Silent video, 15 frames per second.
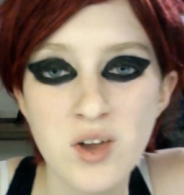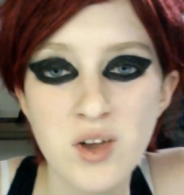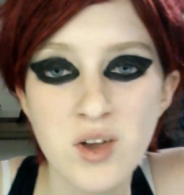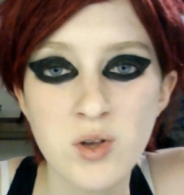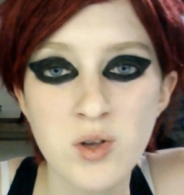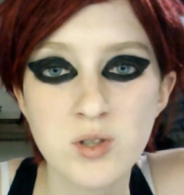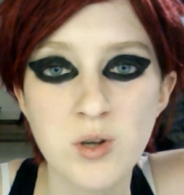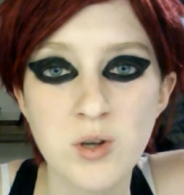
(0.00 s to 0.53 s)

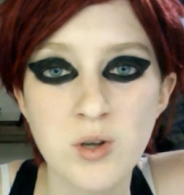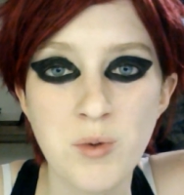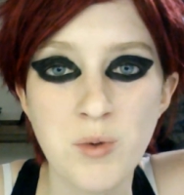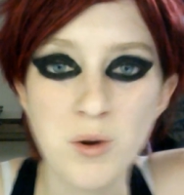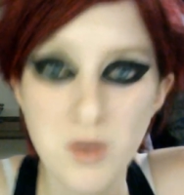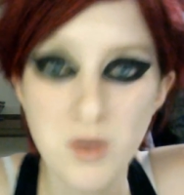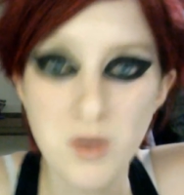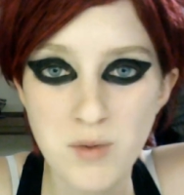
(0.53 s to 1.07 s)
So I'm going to go to
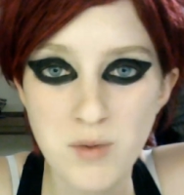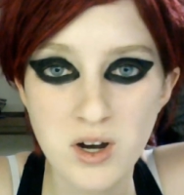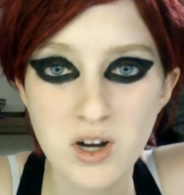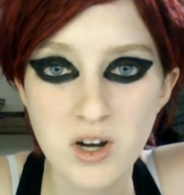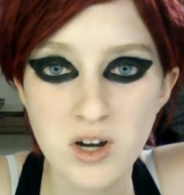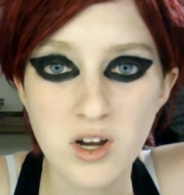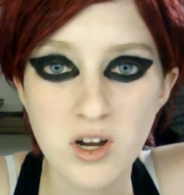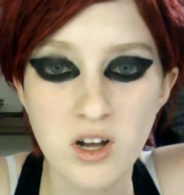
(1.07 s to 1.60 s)
the mirror,
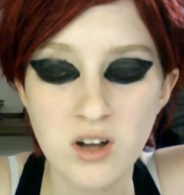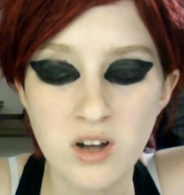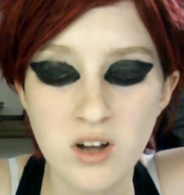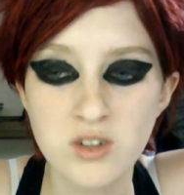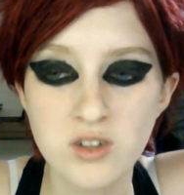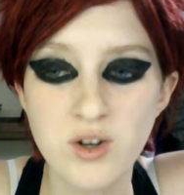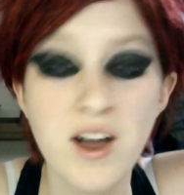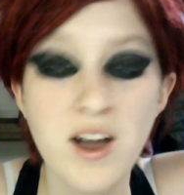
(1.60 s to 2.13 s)

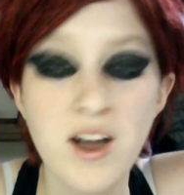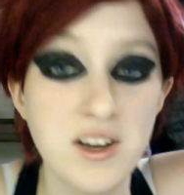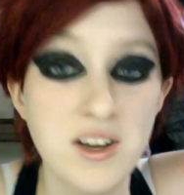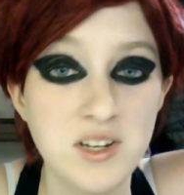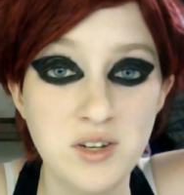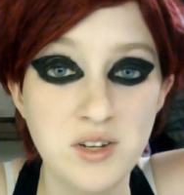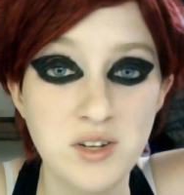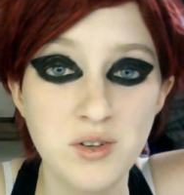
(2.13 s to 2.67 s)
try to
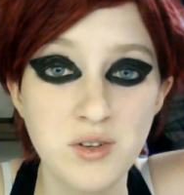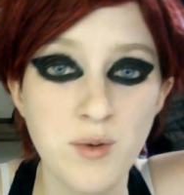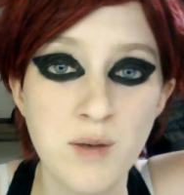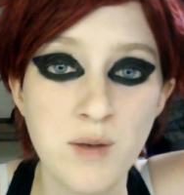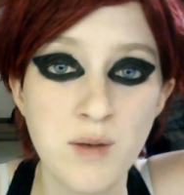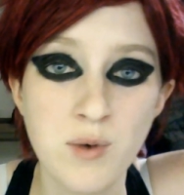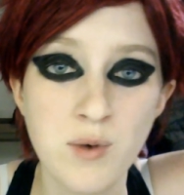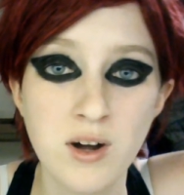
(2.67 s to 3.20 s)
do the bottom
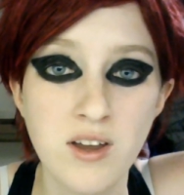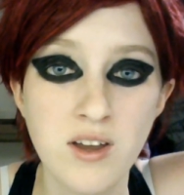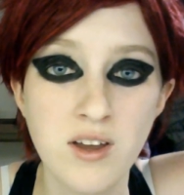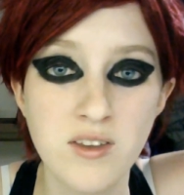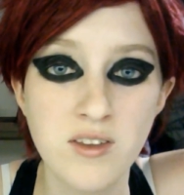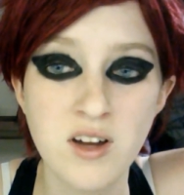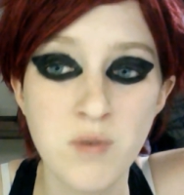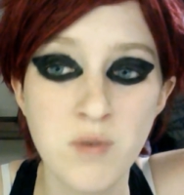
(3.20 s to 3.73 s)
part and the
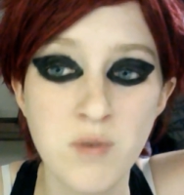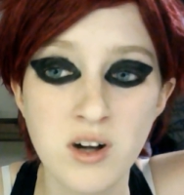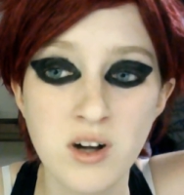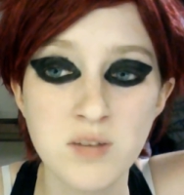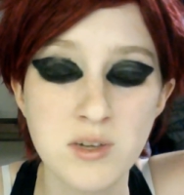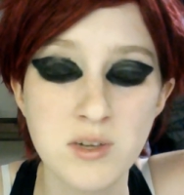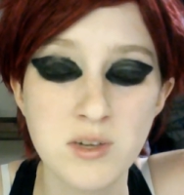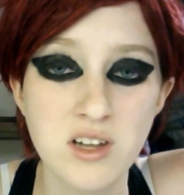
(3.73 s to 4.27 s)
top part as
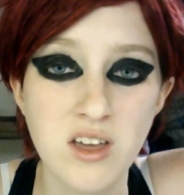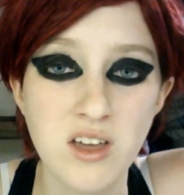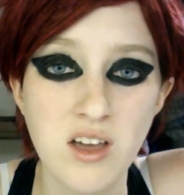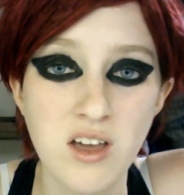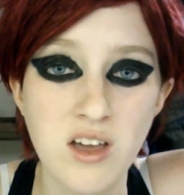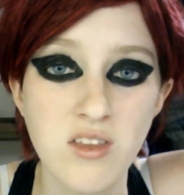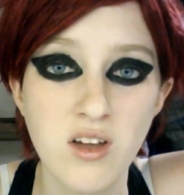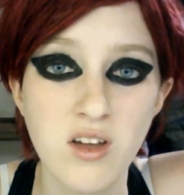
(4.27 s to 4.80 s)
best I can,
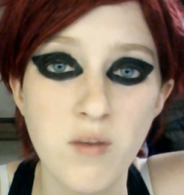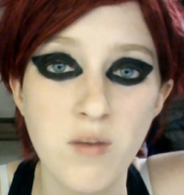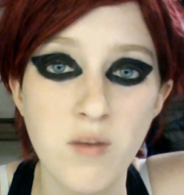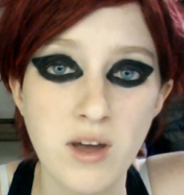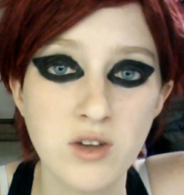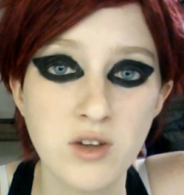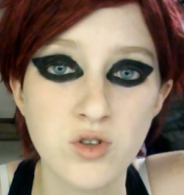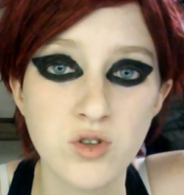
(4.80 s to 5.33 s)
then come back
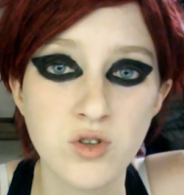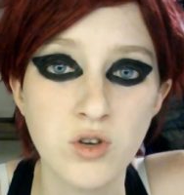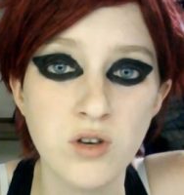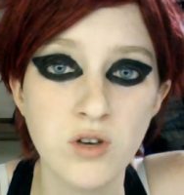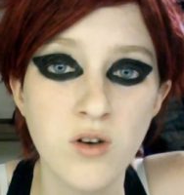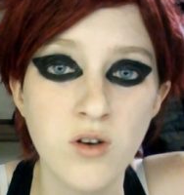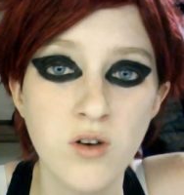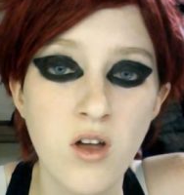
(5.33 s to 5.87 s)
and show you.
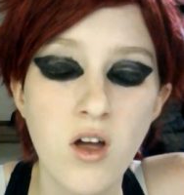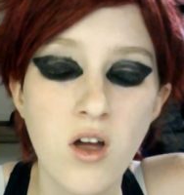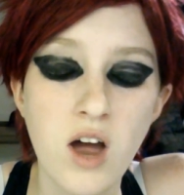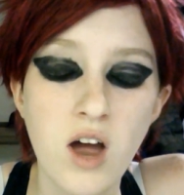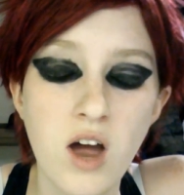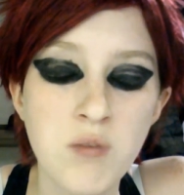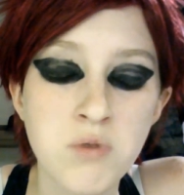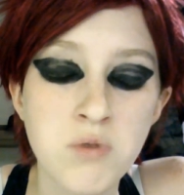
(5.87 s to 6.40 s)
I
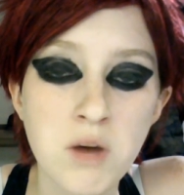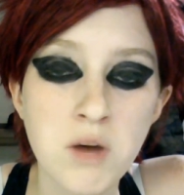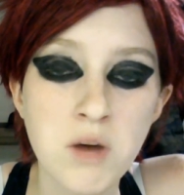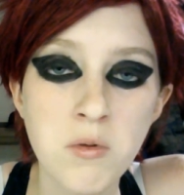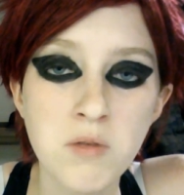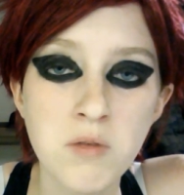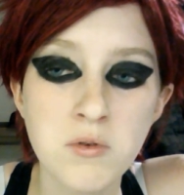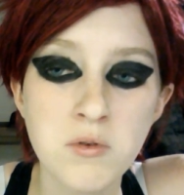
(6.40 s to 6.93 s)
probably
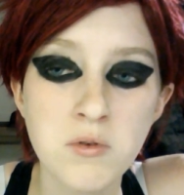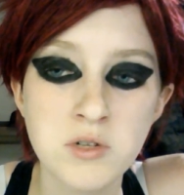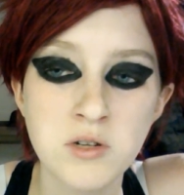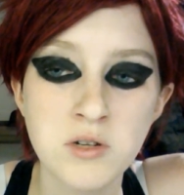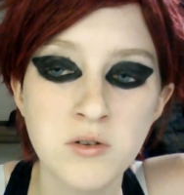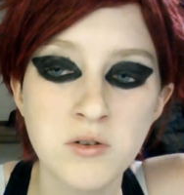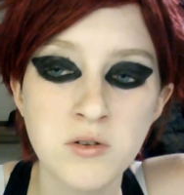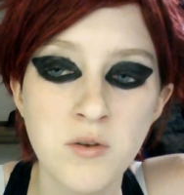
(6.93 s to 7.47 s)
won't
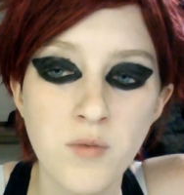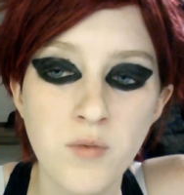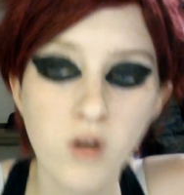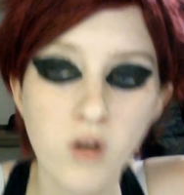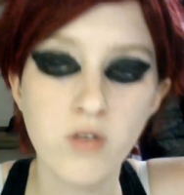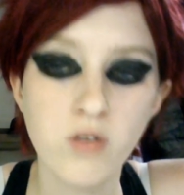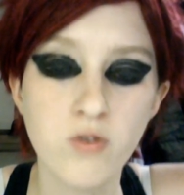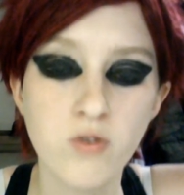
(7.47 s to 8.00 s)
do all the
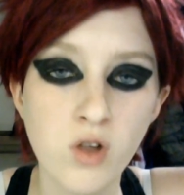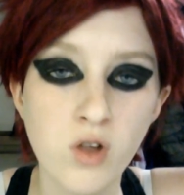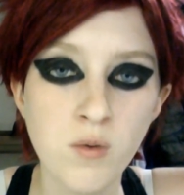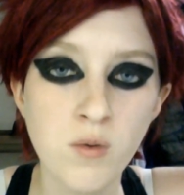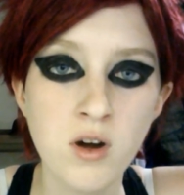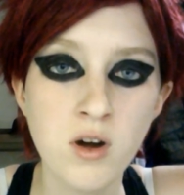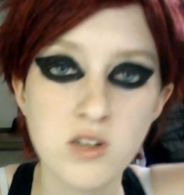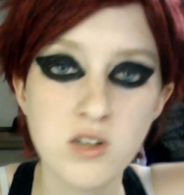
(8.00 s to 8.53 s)
fuller
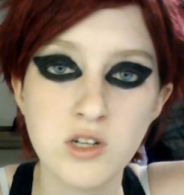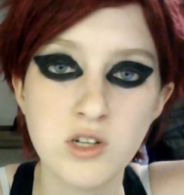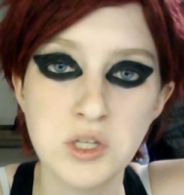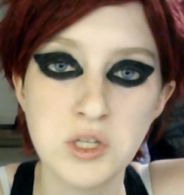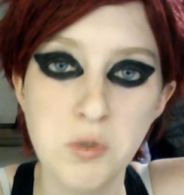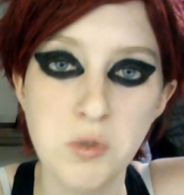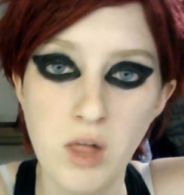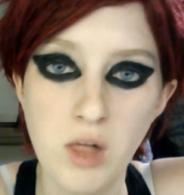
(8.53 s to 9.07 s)
parts, I'll just do
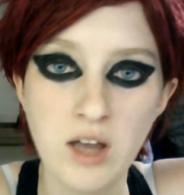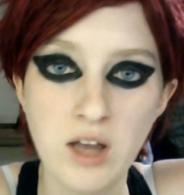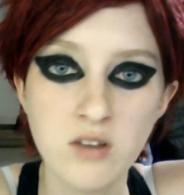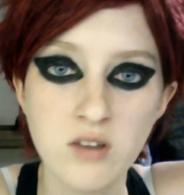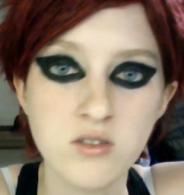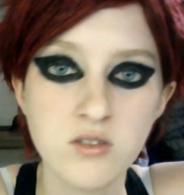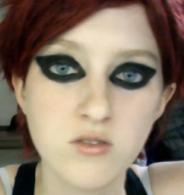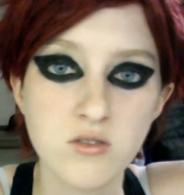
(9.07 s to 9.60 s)

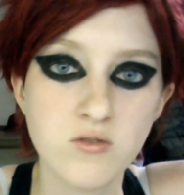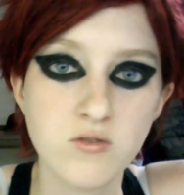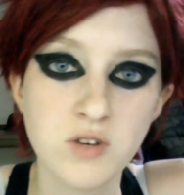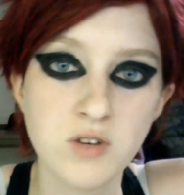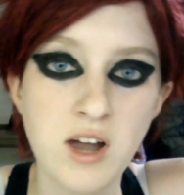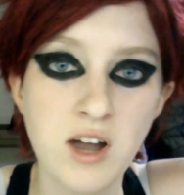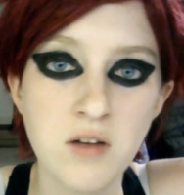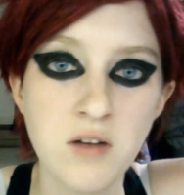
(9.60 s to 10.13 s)
lines for
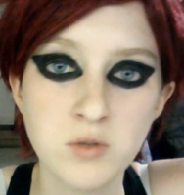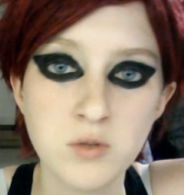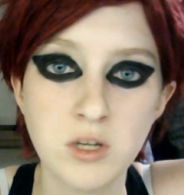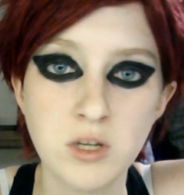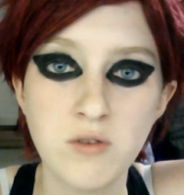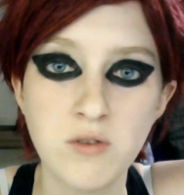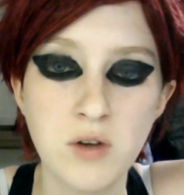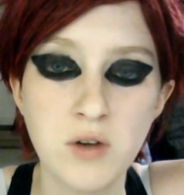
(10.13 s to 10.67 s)
now, so to give
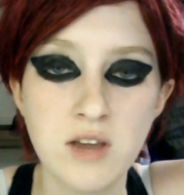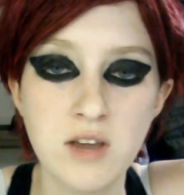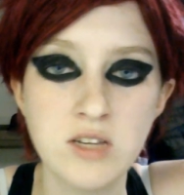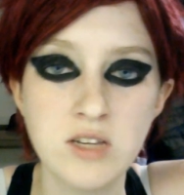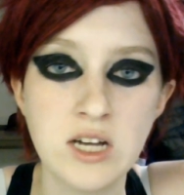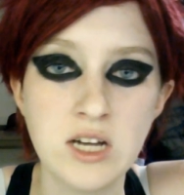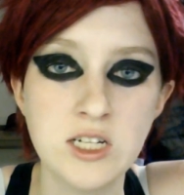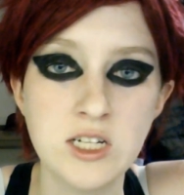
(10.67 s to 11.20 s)
you guys the
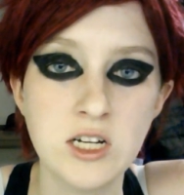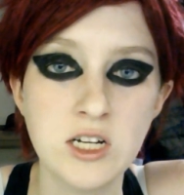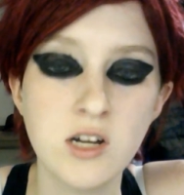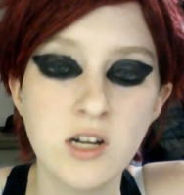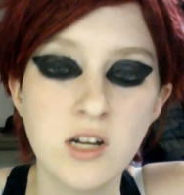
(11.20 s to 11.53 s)
idea.